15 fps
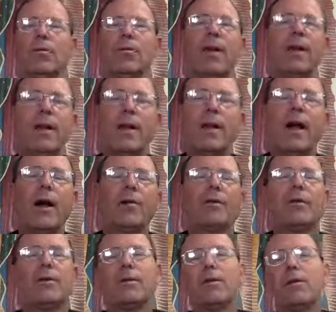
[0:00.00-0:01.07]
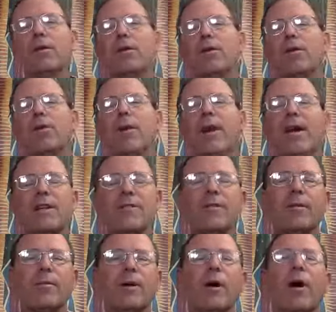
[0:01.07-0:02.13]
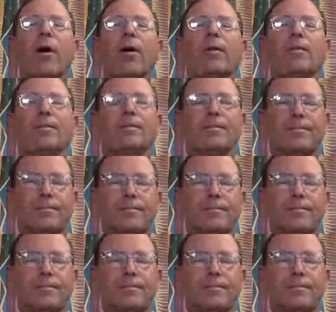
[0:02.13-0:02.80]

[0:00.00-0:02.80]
weeding out the weeds from the garden.